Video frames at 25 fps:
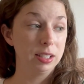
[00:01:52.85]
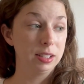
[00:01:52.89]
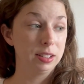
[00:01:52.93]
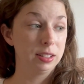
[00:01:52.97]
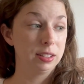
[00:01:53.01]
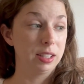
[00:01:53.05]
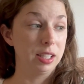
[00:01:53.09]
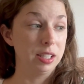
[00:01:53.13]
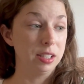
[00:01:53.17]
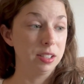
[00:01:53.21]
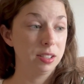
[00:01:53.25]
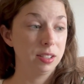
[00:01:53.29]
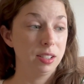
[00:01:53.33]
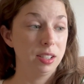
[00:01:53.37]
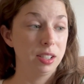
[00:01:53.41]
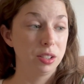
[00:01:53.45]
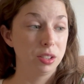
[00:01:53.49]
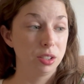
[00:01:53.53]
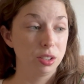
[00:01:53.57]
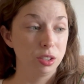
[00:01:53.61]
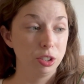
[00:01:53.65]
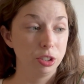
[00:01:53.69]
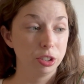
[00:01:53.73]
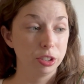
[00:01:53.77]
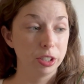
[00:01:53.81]
this is
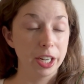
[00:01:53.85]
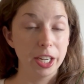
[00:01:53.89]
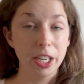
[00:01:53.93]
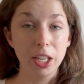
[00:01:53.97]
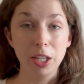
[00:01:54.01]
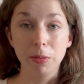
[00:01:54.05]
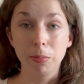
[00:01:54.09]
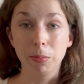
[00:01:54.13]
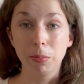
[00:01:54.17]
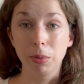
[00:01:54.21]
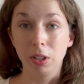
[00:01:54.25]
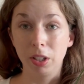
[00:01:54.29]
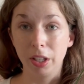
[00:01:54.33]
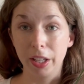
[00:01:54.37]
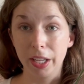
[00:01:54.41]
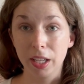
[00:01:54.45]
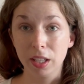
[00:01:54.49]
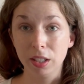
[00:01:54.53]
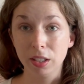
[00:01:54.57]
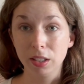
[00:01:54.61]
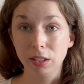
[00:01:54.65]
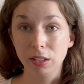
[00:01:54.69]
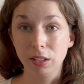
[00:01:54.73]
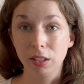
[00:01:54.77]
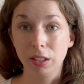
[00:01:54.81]
a great
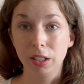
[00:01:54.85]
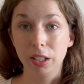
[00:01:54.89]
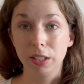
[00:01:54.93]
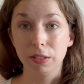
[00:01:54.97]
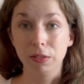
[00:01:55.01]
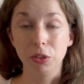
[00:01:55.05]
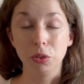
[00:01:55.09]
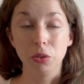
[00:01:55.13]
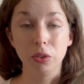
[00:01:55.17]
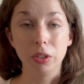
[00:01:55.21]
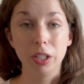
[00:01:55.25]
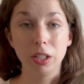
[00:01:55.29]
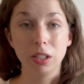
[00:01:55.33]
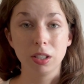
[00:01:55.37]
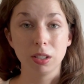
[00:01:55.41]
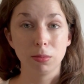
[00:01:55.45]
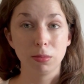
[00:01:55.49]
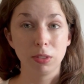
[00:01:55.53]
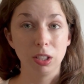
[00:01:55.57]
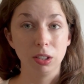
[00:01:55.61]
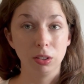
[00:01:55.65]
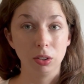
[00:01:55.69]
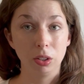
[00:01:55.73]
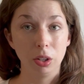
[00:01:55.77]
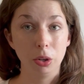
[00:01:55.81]
plant if you need
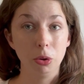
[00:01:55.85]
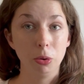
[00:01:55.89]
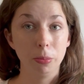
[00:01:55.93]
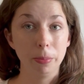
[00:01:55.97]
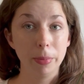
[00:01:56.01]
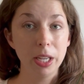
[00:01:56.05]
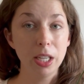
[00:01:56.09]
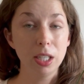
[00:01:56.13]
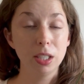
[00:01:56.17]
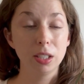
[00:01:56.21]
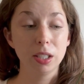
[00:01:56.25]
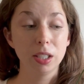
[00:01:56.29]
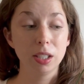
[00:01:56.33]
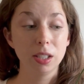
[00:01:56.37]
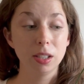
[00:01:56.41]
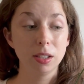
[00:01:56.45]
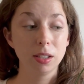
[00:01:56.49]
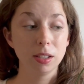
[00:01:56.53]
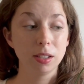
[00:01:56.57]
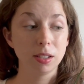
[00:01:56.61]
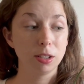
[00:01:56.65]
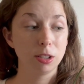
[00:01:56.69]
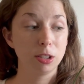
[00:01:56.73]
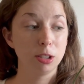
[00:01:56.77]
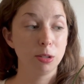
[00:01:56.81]
something low
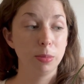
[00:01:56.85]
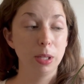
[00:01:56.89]
maintenance,